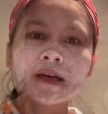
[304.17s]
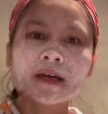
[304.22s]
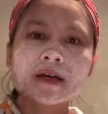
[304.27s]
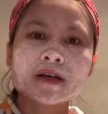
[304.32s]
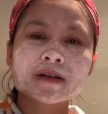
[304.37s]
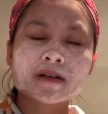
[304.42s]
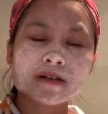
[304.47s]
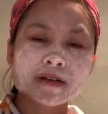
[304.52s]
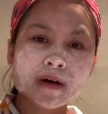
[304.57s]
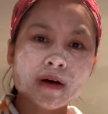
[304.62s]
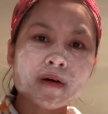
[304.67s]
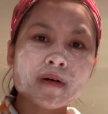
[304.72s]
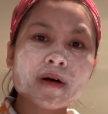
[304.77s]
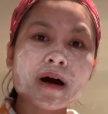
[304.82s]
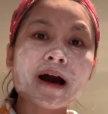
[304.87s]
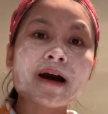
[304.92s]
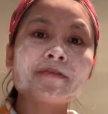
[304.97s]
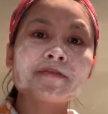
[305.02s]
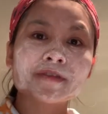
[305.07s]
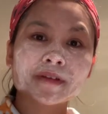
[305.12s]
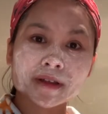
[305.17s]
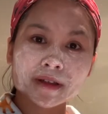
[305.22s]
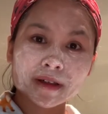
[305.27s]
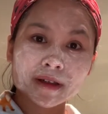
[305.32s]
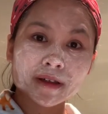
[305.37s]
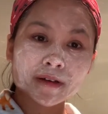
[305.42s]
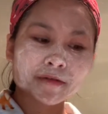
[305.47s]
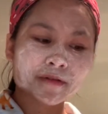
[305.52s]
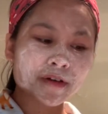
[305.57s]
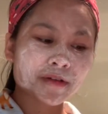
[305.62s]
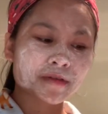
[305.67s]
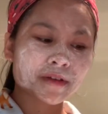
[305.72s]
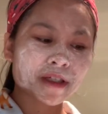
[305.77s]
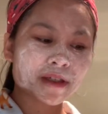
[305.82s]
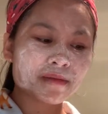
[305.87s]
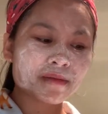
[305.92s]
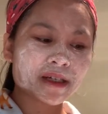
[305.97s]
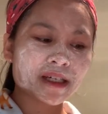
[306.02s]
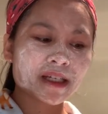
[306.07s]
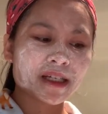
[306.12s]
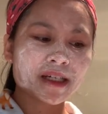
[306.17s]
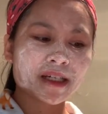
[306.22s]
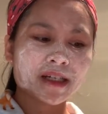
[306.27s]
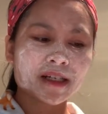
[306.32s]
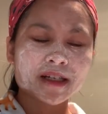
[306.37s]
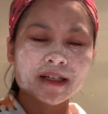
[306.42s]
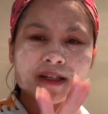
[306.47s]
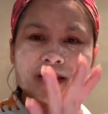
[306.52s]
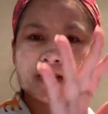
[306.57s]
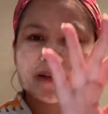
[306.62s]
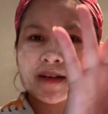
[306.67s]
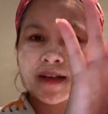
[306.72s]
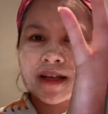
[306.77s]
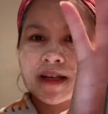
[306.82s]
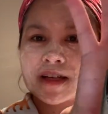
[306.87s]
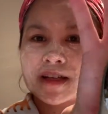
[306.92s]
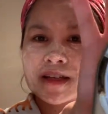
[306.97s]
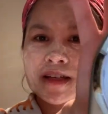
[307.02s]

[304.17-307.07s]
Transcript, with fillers: So, after 15 minutes, ayan,